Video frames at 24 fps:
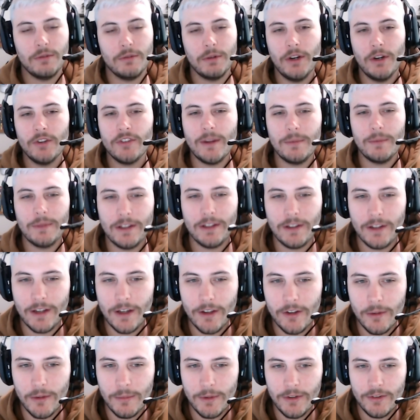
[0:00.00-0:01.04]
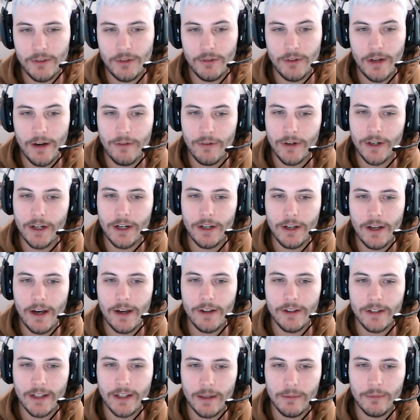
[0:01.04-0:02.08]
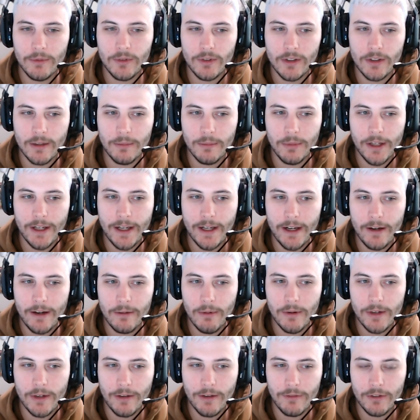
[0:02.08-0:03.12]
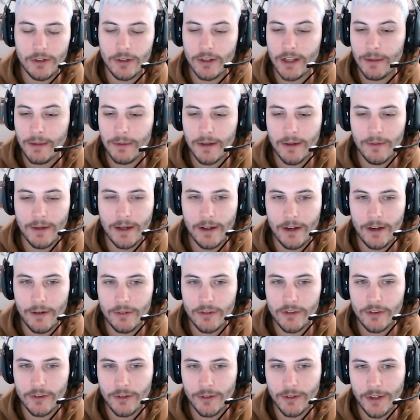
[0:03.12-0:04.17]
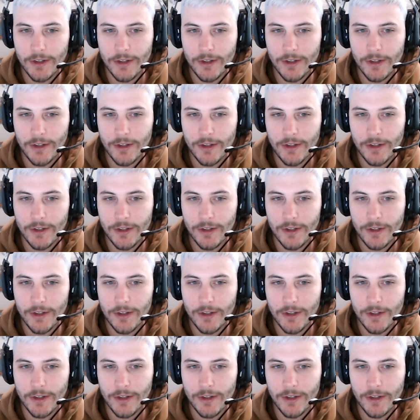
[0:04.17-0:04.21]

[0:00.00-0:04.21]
throw something together, because you're never going to know how the game's going to play out when you have a new game coming out every single